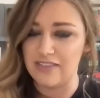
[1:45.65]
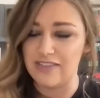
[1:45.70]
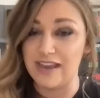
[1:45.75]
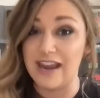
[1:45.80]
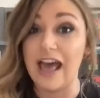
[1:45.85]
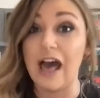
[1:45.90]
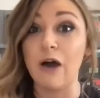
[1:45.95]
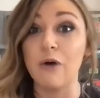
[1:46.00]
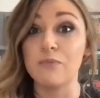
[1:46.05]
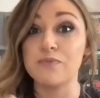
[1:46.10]
that
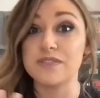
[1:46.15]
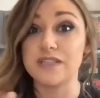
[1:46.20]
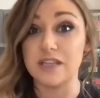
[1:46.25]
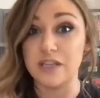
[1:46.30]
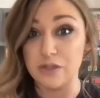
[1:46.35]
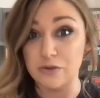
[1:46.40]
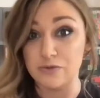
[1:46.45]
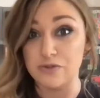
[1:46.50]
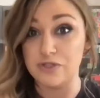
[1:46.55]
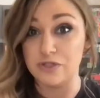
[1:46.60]
helps
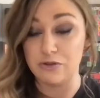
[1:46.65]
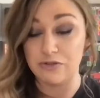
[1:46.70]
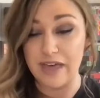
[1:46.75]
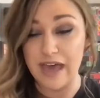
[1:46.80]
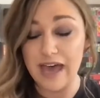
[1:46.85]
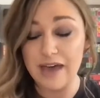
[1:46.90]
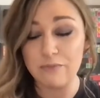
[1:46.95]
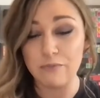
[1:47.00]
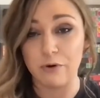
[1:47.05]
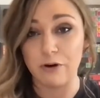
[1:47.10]
you do
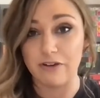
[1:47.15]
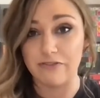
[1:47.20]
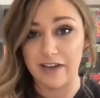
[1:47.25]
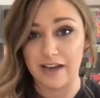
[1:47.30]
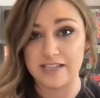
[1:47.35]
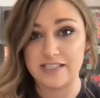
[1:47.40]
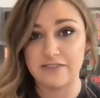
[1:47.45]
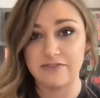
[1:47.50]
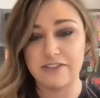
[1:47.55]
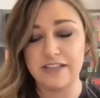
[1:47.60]
that more
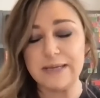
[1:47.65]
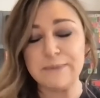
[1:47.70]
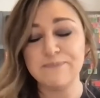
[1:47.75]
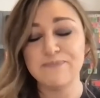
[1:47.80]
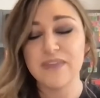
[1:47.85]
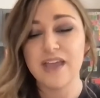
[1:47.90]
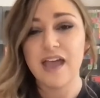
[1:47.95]
effectively.